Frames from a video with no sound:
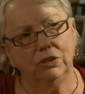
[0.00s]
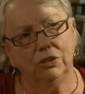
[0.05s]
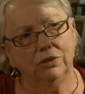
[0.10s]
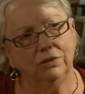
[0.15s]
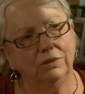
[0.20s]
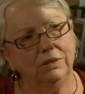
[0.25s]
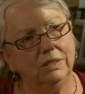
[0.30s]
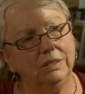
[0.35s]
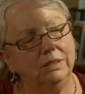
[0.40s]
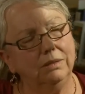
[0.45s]

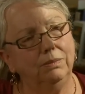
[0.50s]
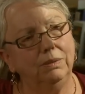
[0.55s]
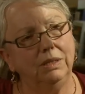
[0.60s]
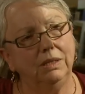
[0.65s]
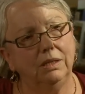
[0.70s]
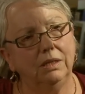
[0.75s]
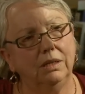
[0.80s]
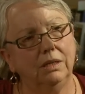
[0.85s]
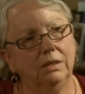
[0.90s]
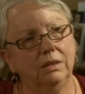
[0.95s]
Jones to
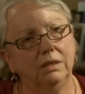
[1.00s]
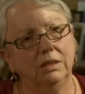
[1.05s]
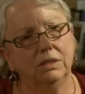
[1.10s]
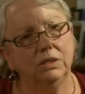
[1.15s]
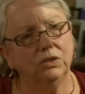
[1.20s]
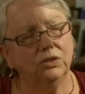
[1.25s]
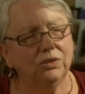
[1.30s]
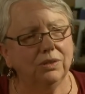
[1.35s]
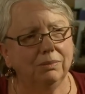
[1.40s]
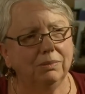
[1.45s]
be uh,
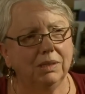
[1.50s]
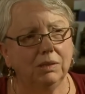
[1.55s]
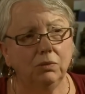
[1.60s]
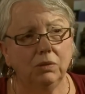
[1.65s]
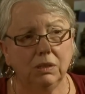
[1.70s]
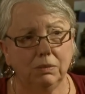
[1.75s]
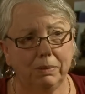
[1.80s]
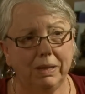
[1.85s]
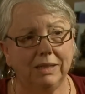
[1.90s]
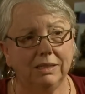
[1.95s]
extremely
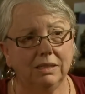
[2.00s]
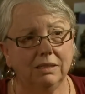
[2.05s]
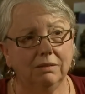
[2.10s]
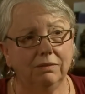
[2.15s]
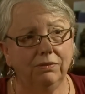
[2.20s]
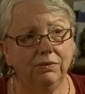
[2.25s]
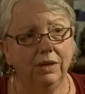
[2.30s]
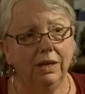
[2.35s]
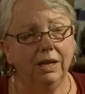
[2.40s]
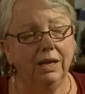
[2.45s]

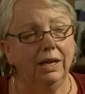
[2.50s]
responsive